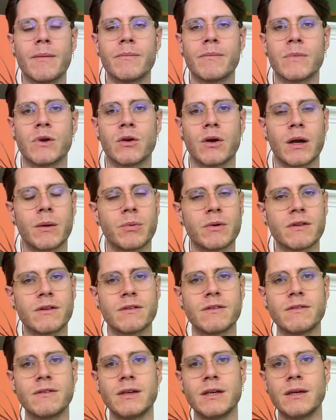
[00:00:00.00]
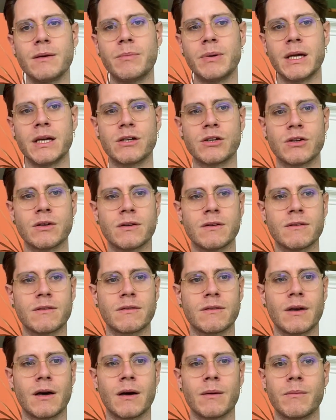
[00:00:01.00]
You're able to see
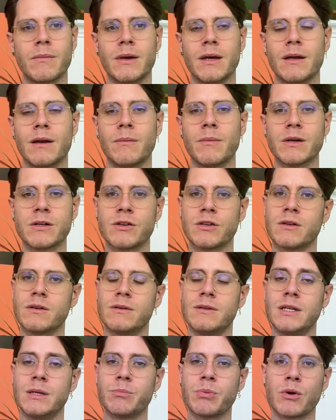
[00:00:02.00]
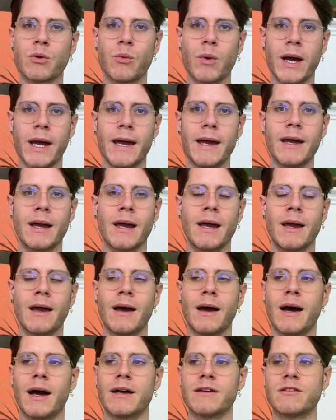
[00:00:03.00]
patients in a much deeper way.
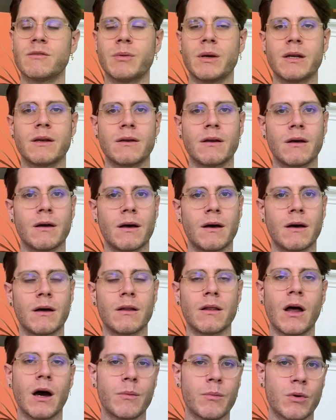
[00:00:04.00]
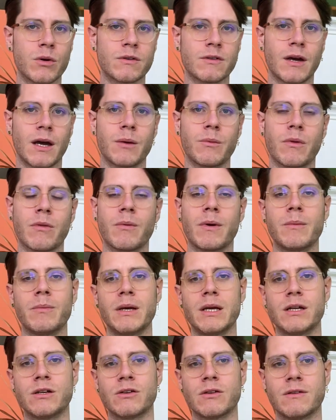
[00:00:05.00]
I spend a lot more time with my
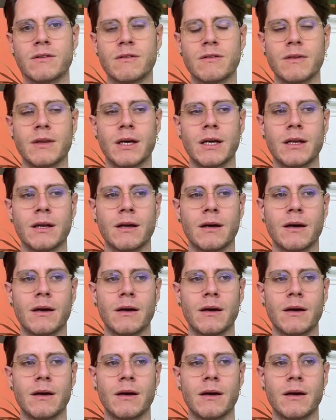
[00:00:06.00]
patients than